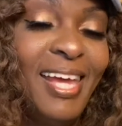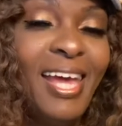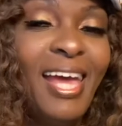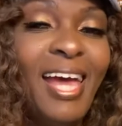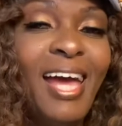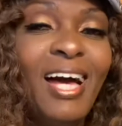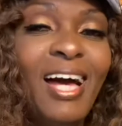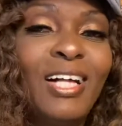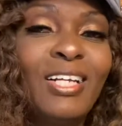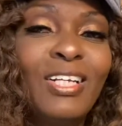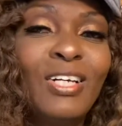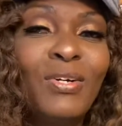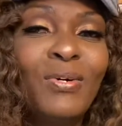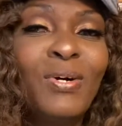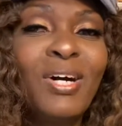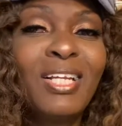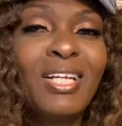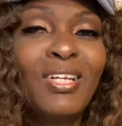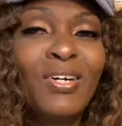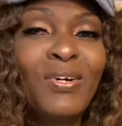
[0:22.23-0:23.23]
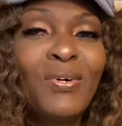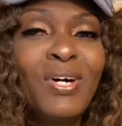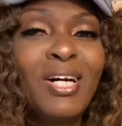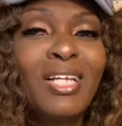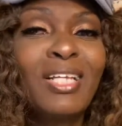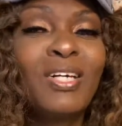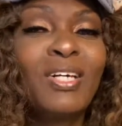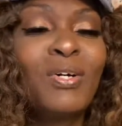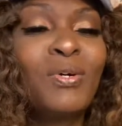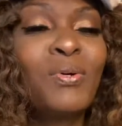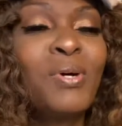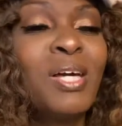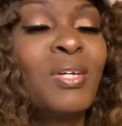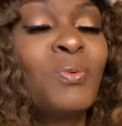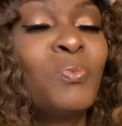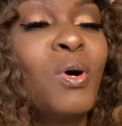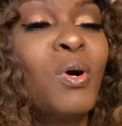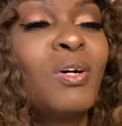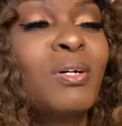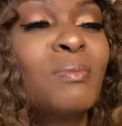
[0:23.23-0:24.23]
Hello,
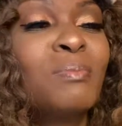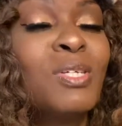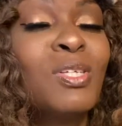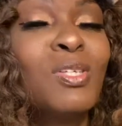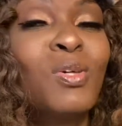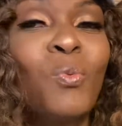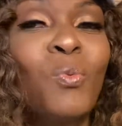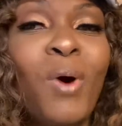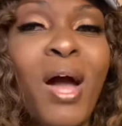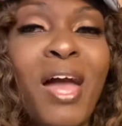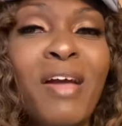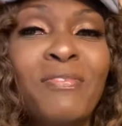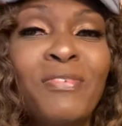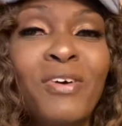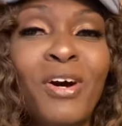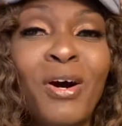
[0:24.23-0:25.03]
and welcome to the Wyfe